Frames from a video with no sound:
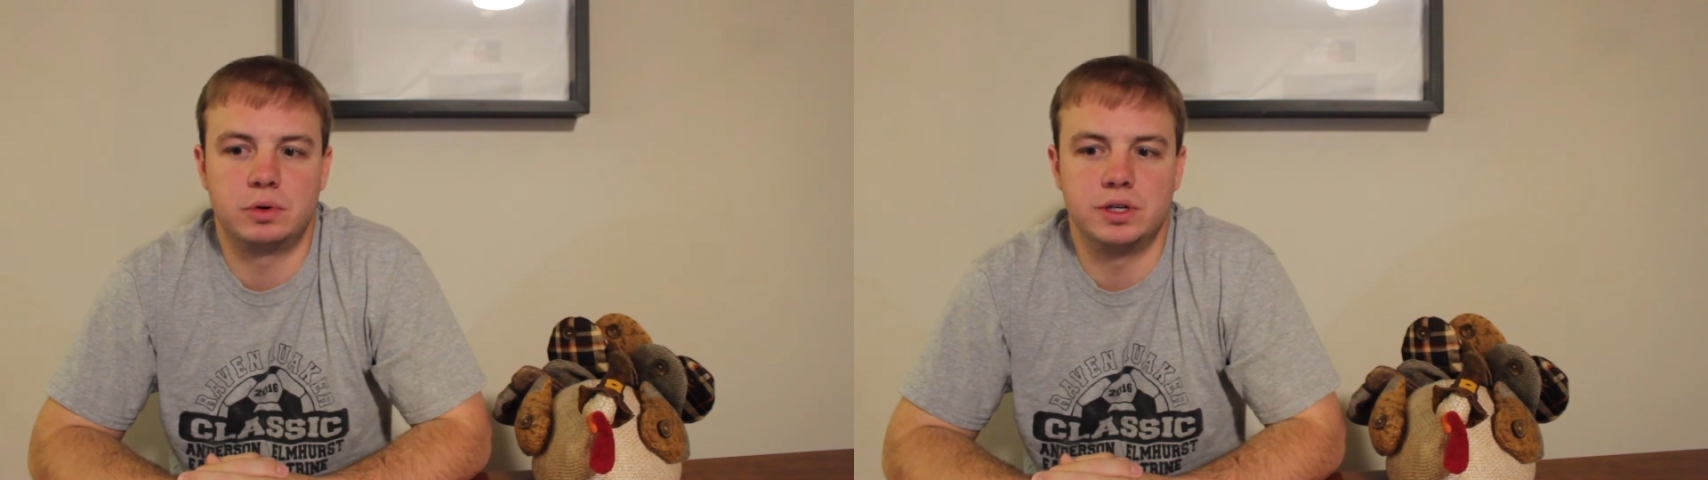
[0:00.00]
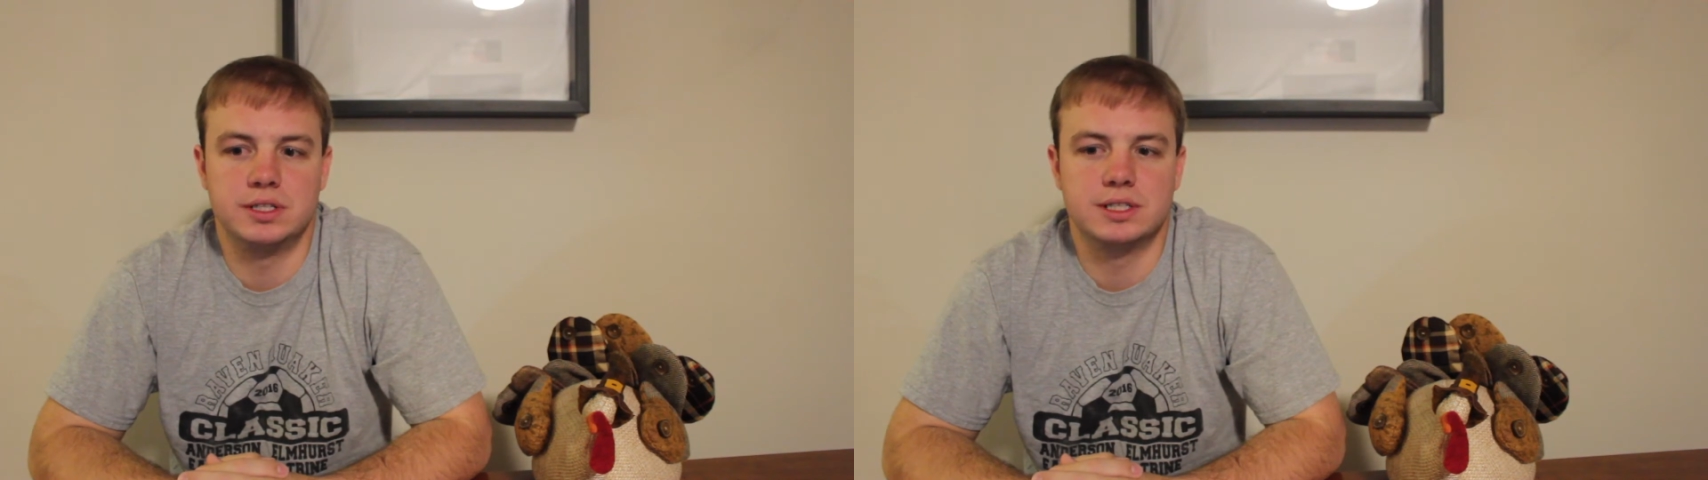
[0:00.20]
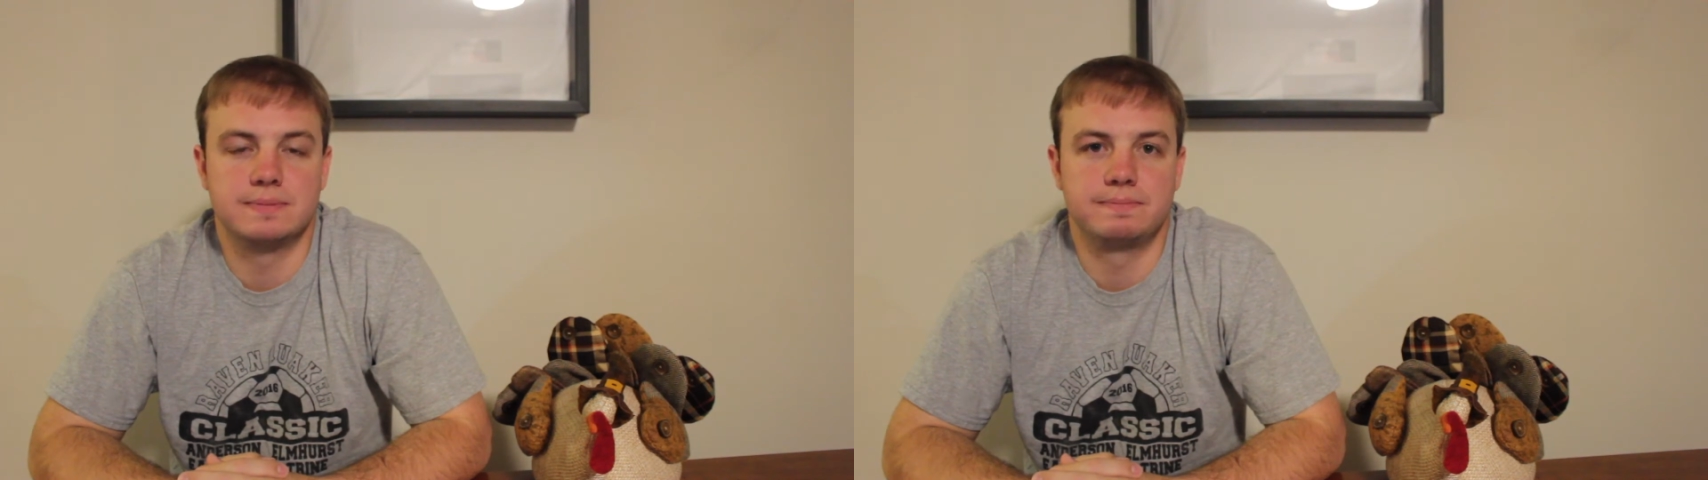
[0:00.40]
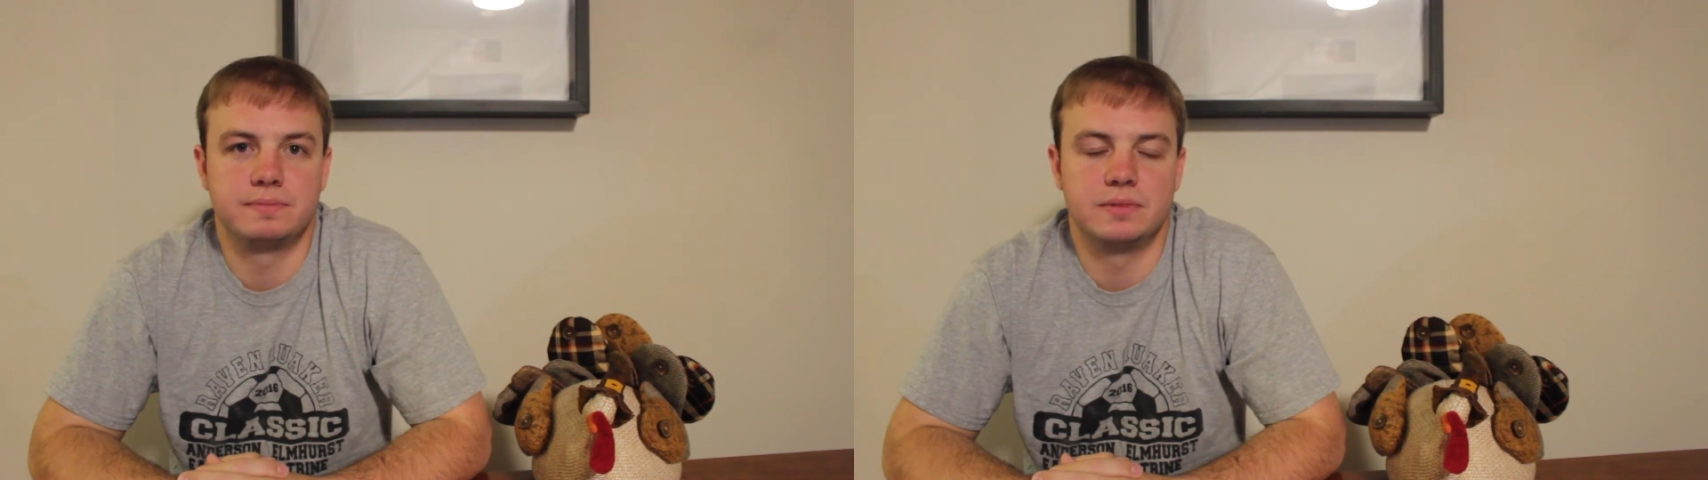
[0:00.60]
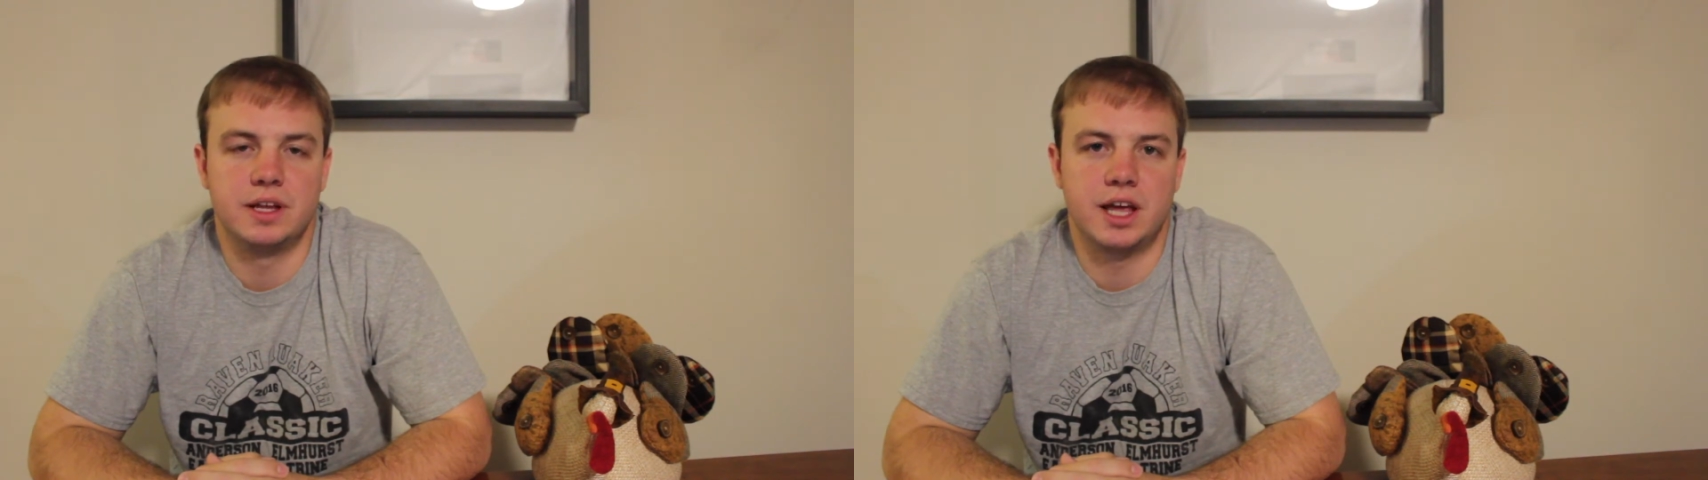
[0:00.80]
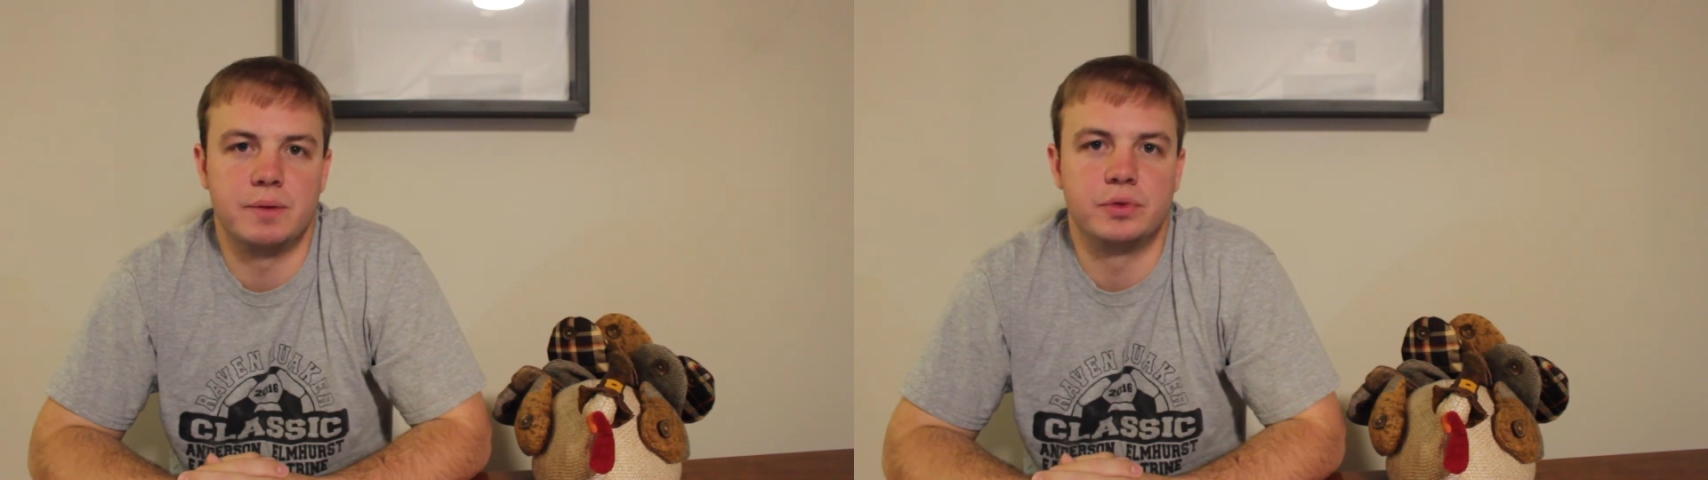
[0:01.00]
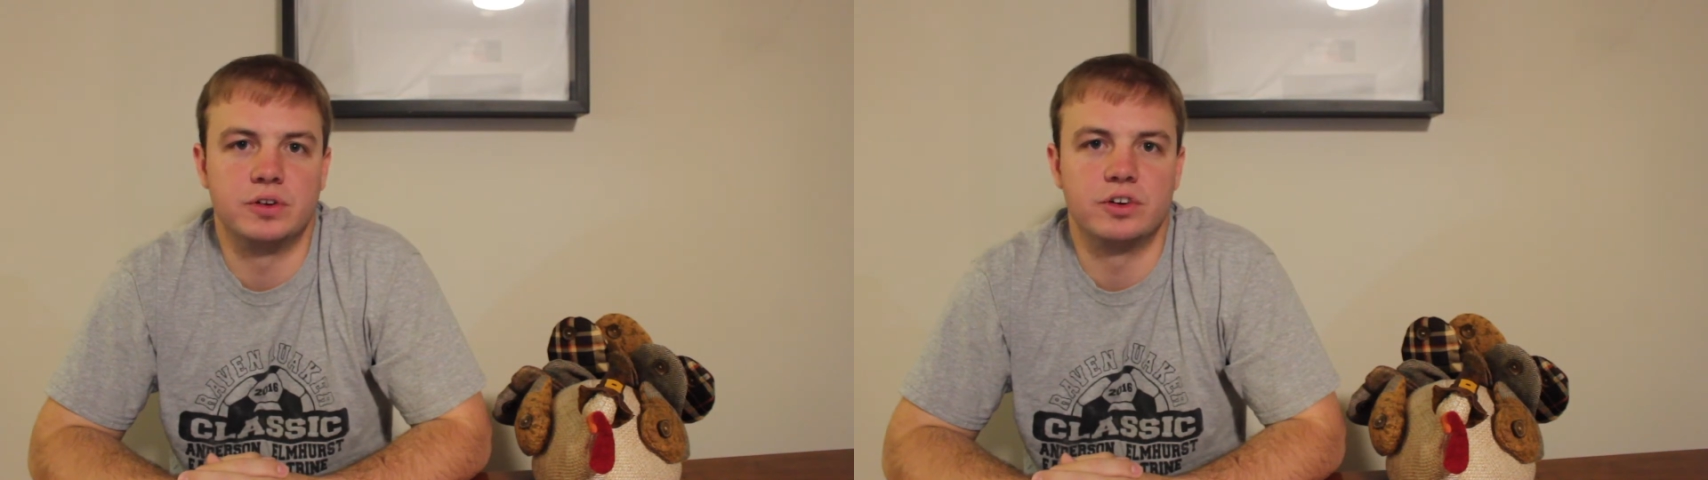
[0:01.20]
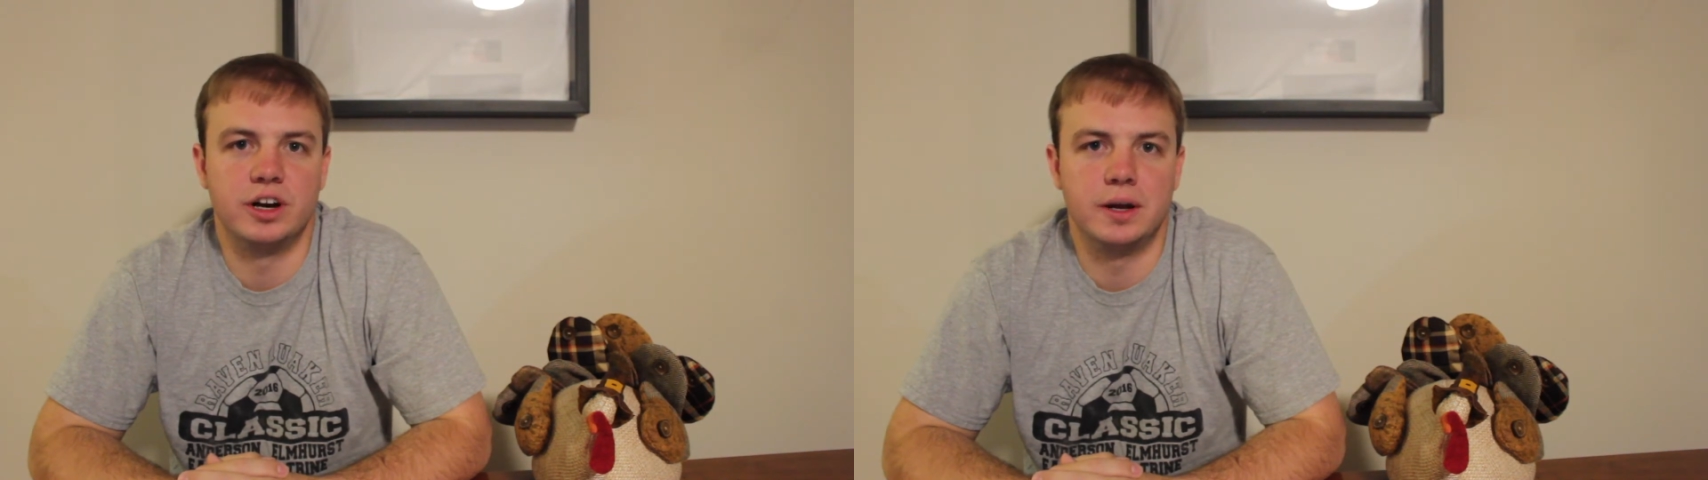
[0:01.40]
points and came
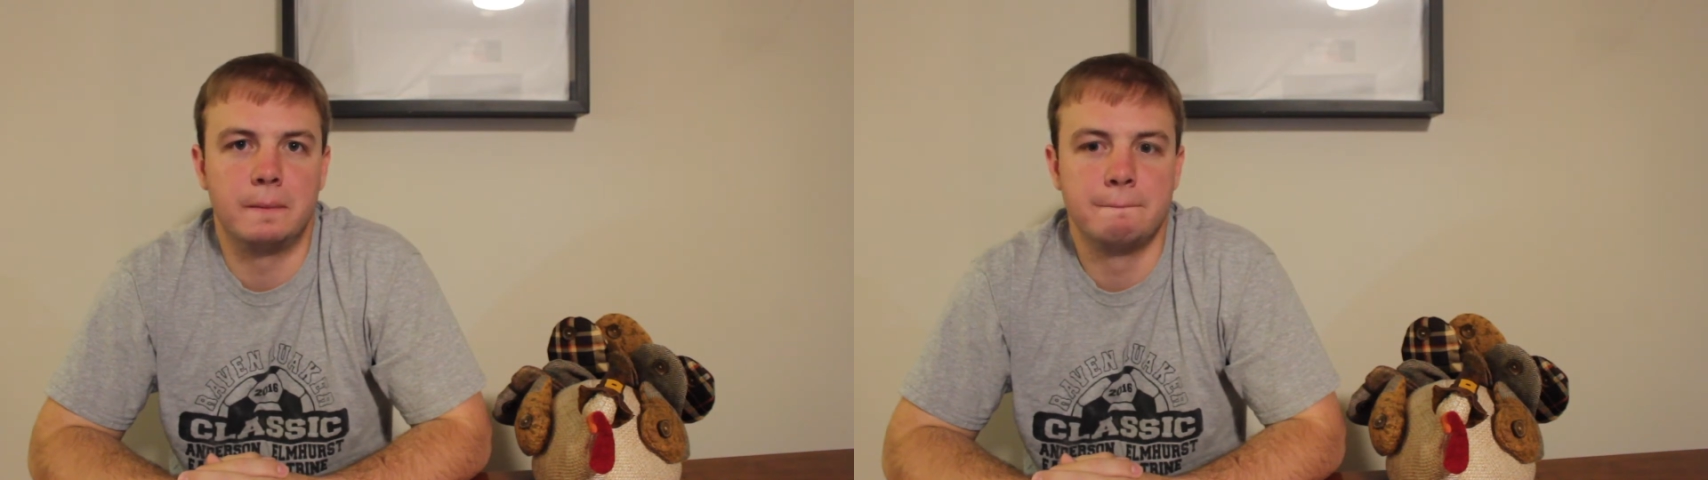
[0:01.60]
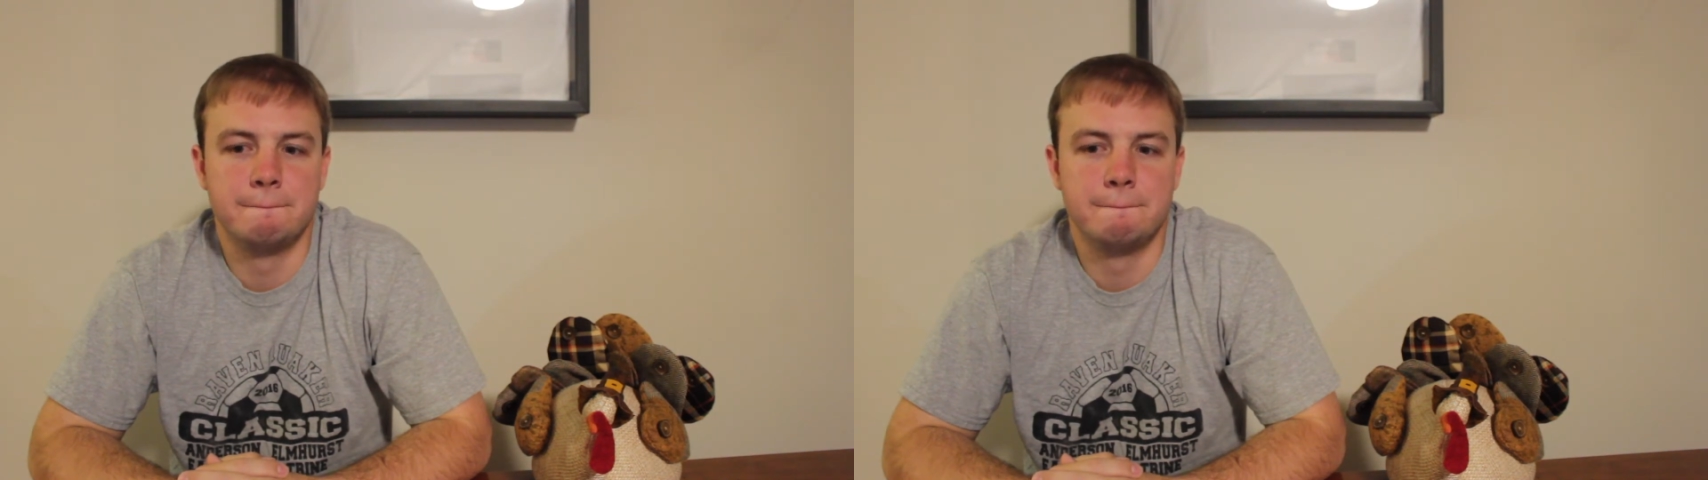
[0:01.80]
through for Neil.